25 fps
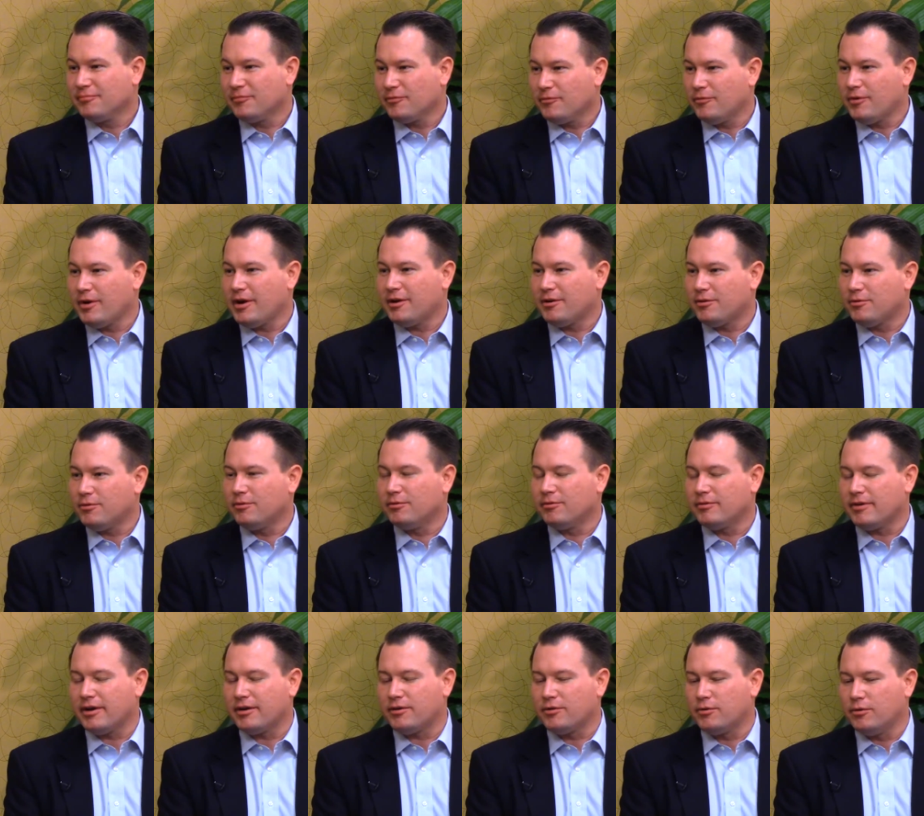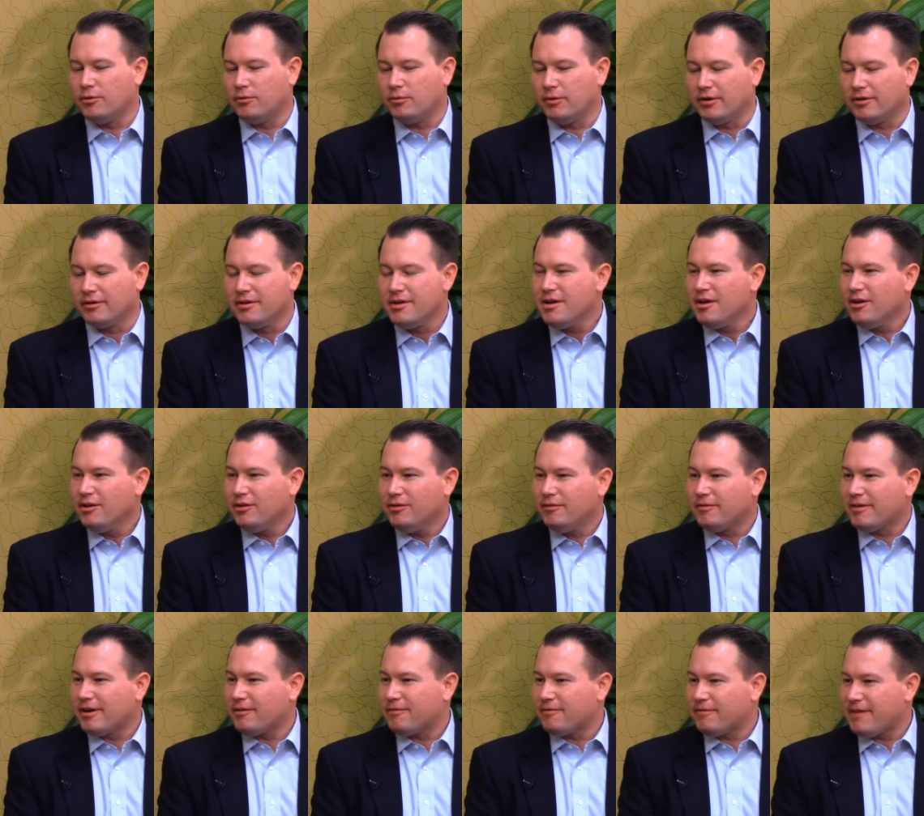Very cool, very cool. Well,
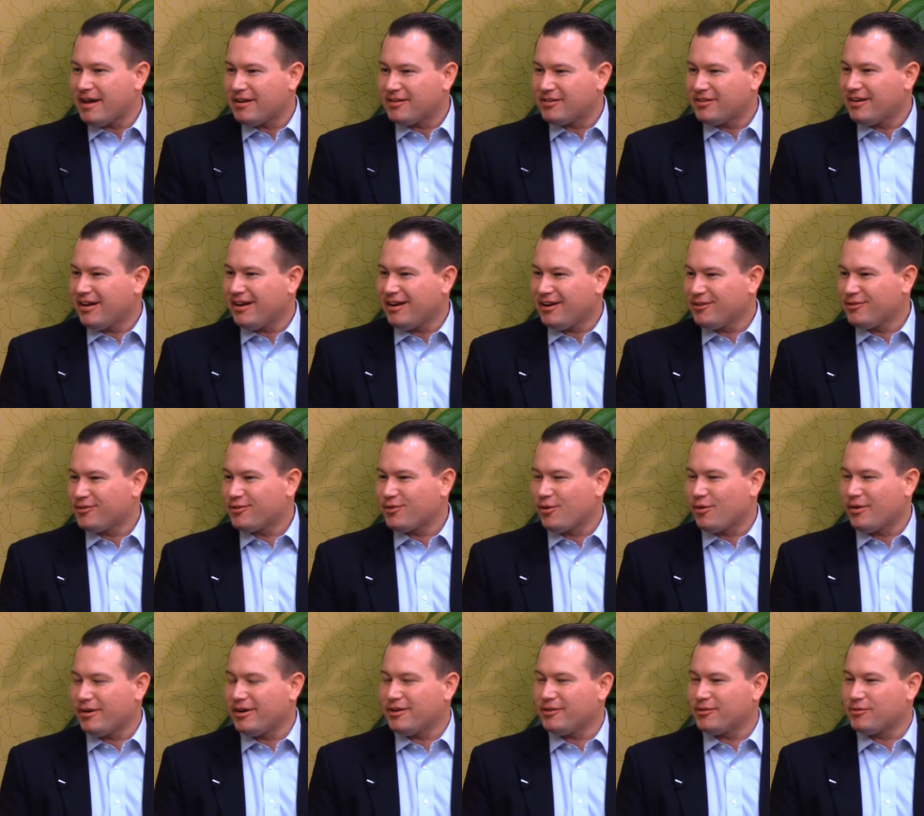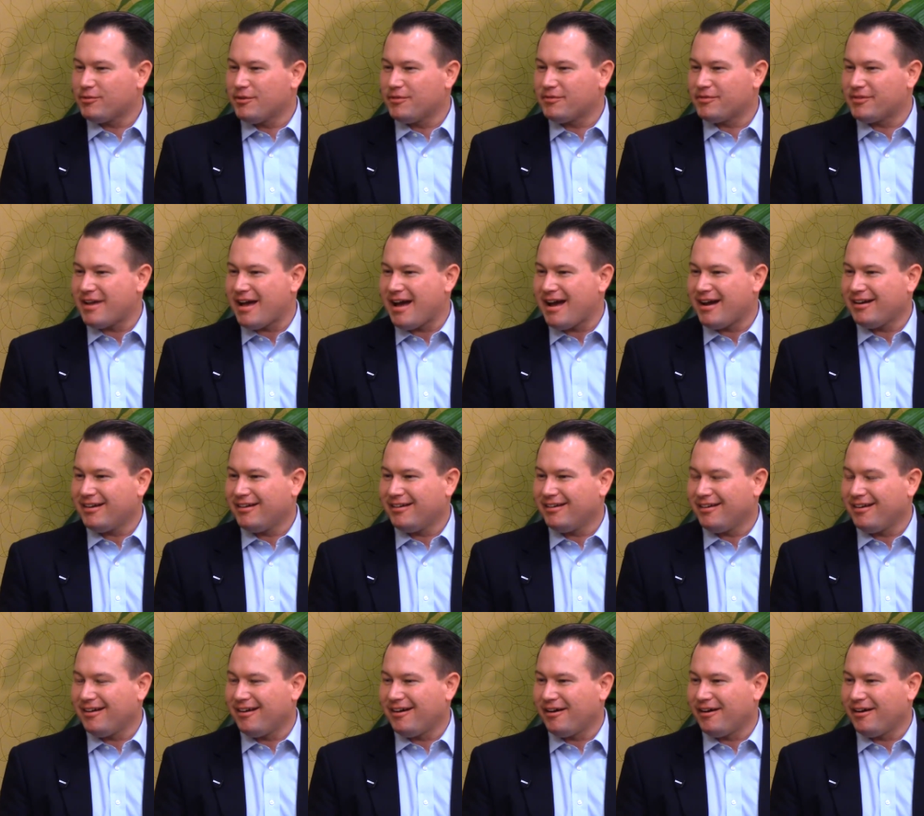you've got a fascinating story at SwiftStack,